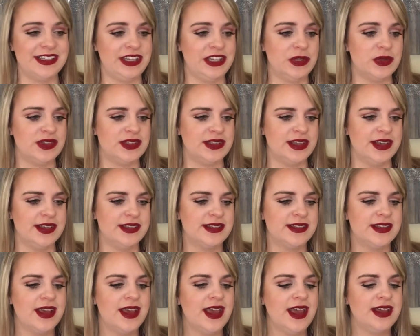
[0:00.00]
to use
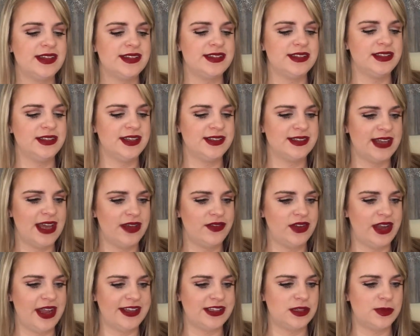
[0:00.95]
this. Since it doesn't have
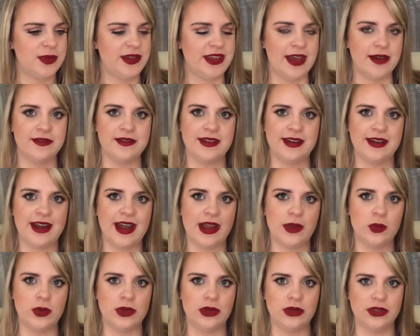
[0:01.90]
an S P F in it, I
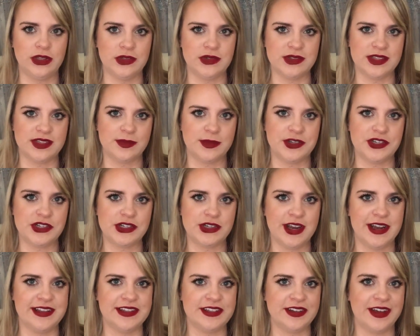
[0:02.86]
will use this
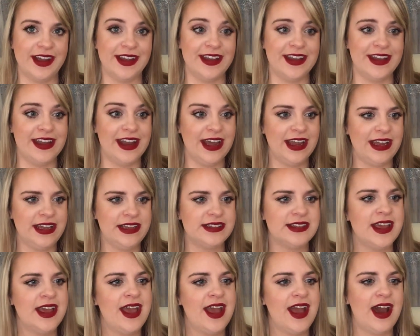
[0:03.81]
moisturizer at night.
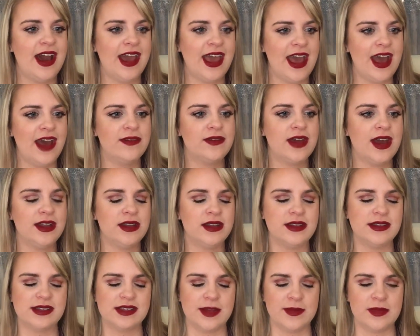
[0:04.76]
I have
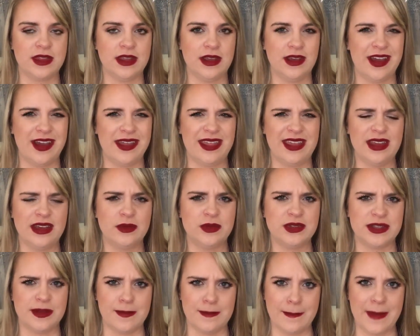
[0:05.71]
gotten something, I think it
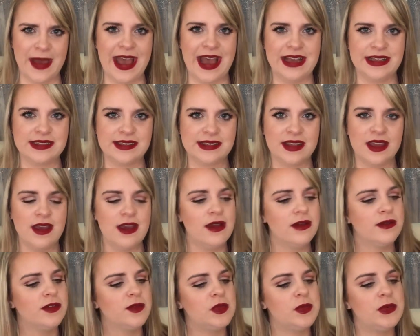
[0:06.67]
was a mask
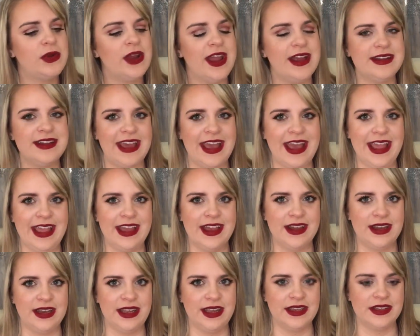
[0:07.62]
from the brand Hey
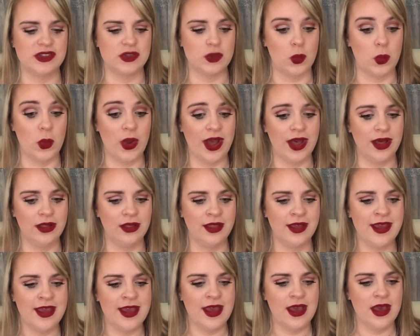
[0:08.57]
Honey as well.